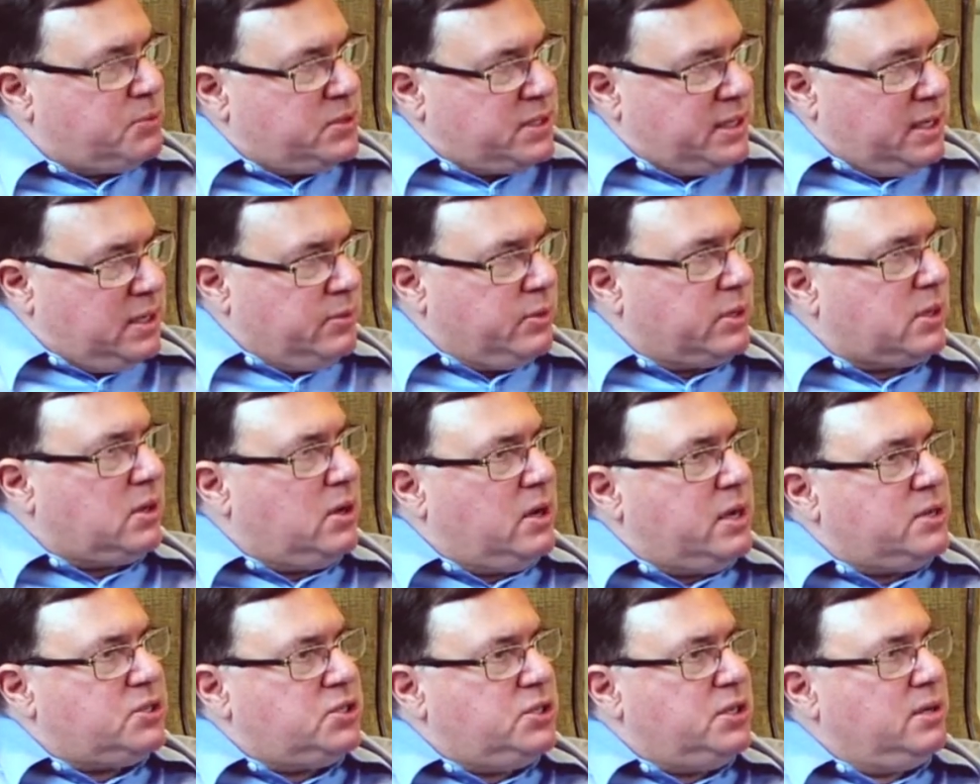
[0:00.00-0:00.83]
I was proceeding
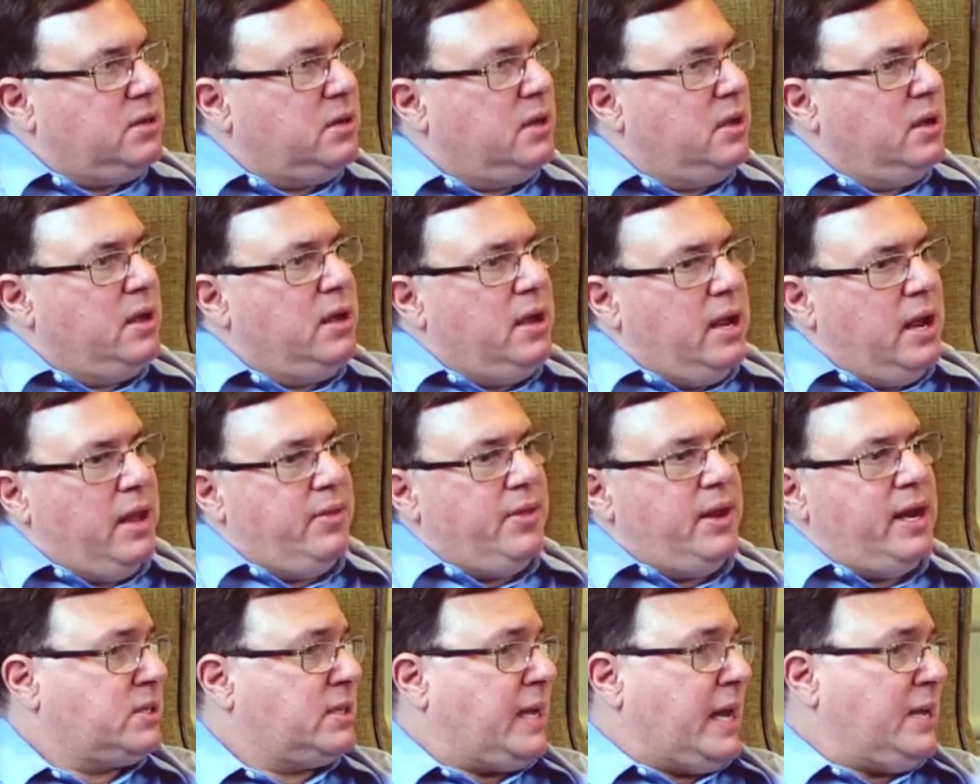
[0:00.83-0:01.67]
with caution.
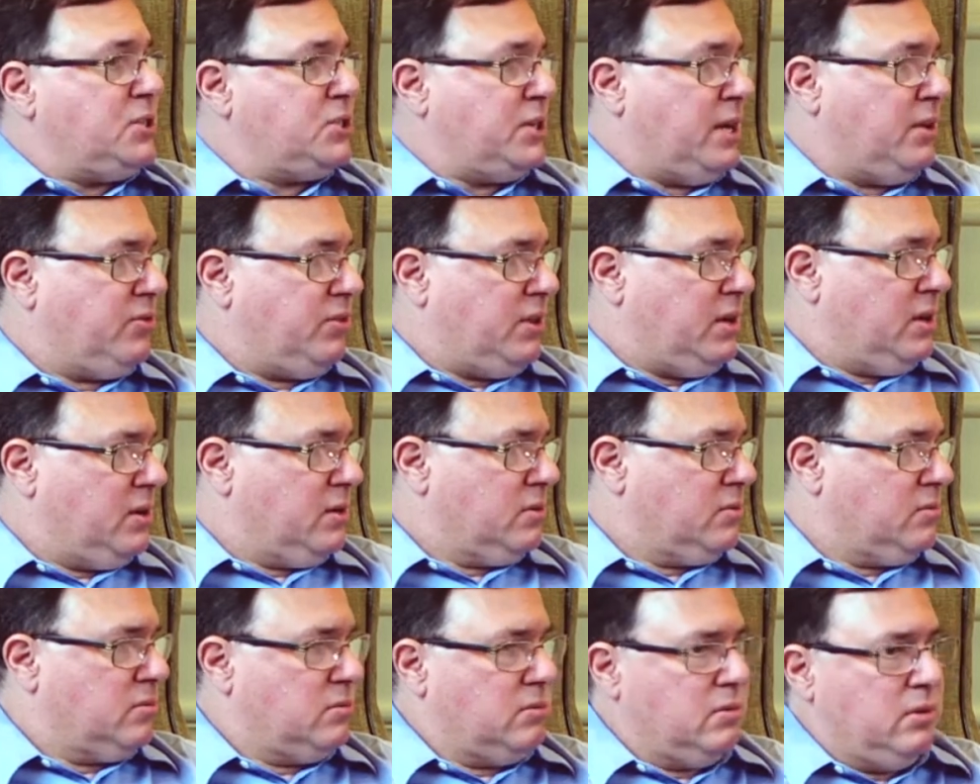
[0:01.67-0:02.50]
There's cash out
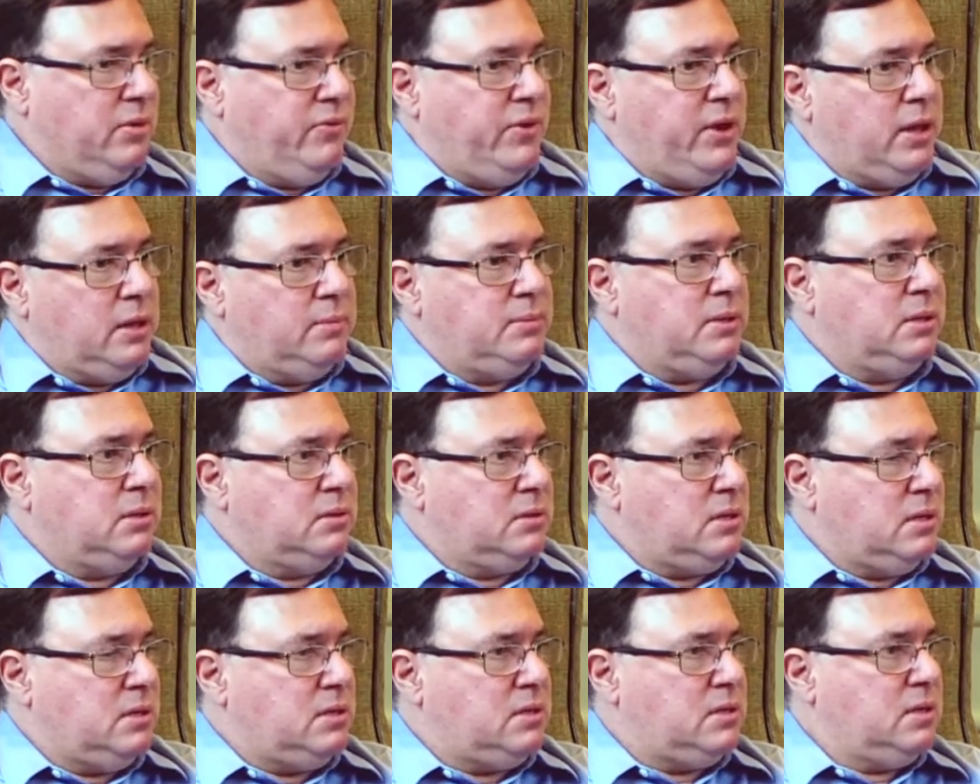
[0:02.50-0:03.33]
there
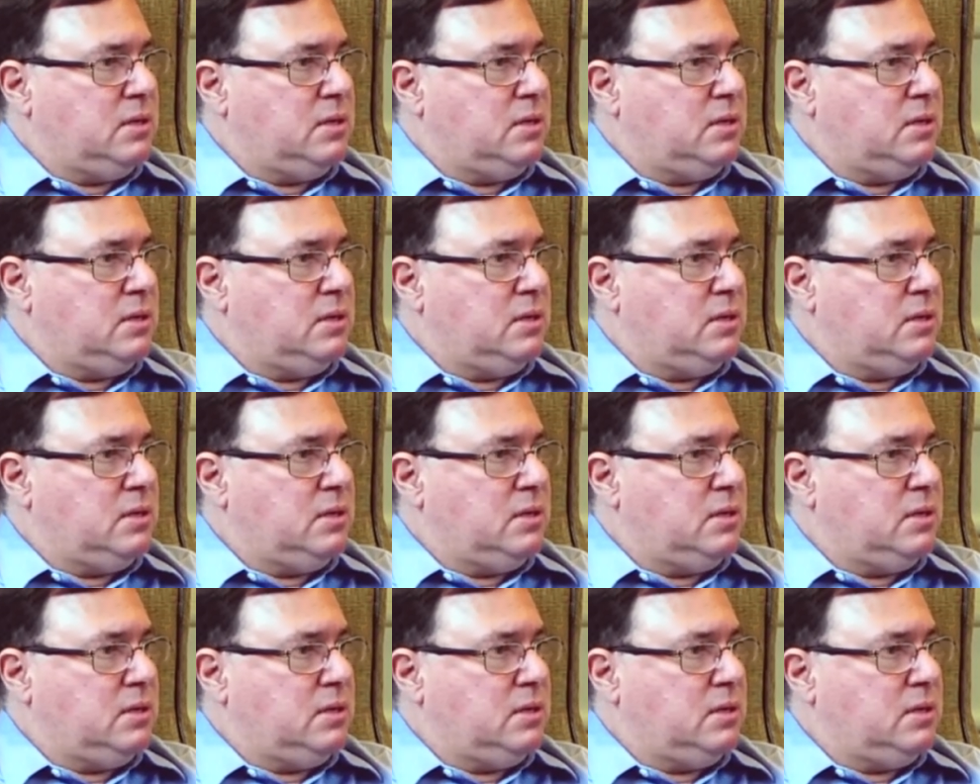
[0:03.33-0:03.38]
available